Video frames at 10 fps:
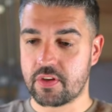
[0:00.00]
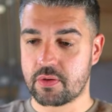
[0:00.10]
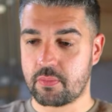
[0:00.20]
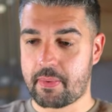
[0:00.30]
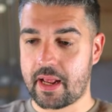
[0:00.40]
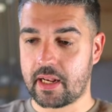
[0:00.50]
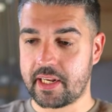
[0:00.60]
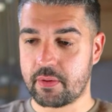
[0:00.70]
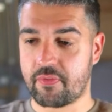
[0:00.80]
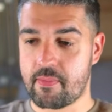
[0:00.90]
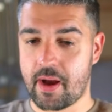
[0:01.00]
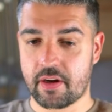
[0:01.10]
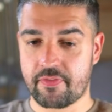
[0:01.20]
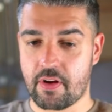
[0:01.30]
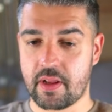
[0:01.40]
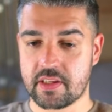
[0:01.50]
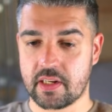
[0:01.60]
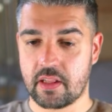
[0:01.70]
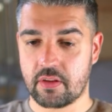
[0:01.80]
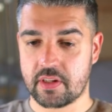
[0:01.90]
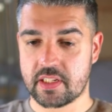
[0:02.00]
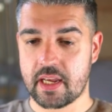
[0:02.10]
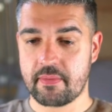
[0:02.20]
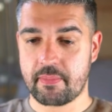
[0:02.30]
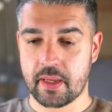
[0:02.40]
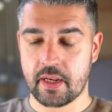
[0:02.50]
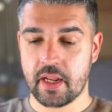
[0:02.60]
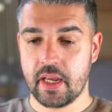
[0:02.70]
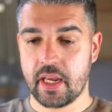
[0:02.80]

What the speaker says: by a lady with a microphone asking how long his day had been.